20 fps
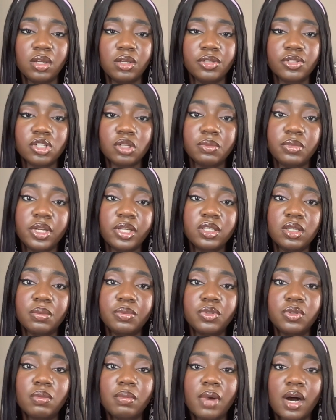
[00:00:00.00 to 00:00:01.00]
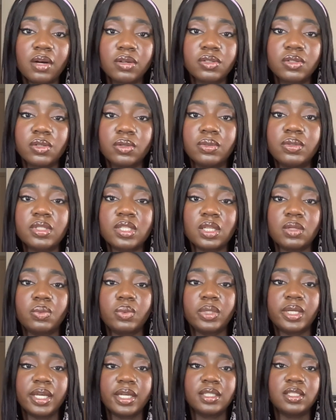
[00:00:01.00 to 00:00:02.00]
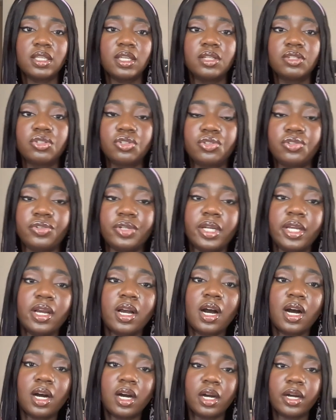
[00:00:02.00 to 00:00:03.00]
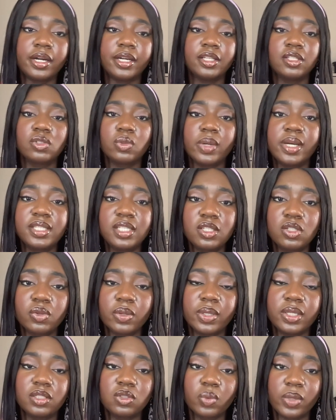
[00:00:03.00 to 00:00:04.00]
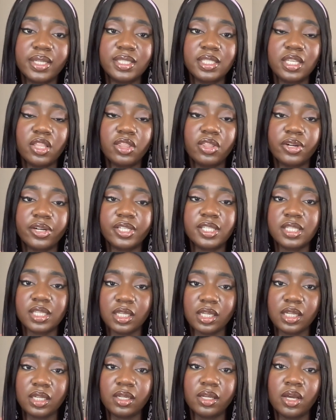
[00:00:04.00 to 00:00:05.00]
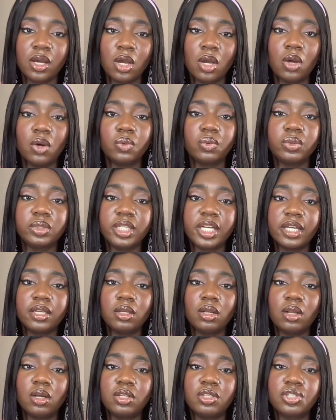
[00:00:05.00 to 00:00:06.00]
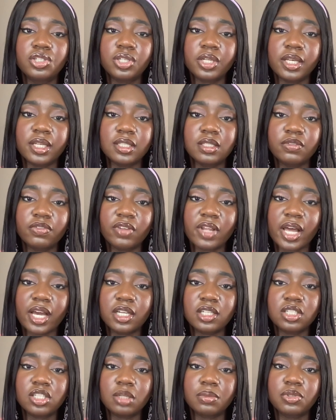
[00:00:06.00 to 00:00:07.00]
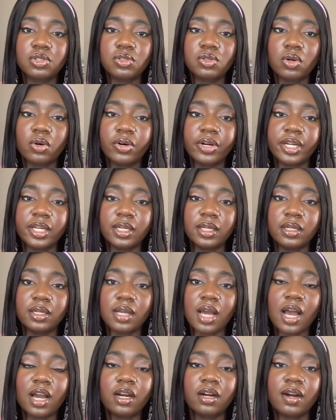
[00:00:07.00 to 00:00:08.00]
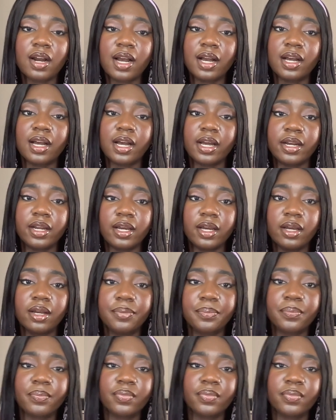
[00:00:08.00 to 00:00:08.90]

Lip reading: Some notable milestones in Wooden's history are in 2013, Wooden launched its flagship store in Accra, Ghana.